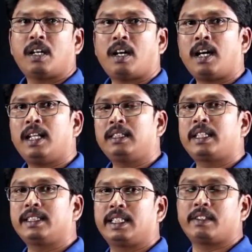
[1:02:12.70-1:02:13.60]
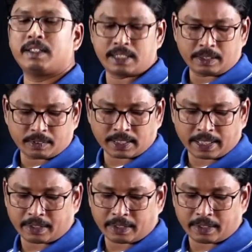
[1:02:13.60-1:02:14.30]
All three sequence networks are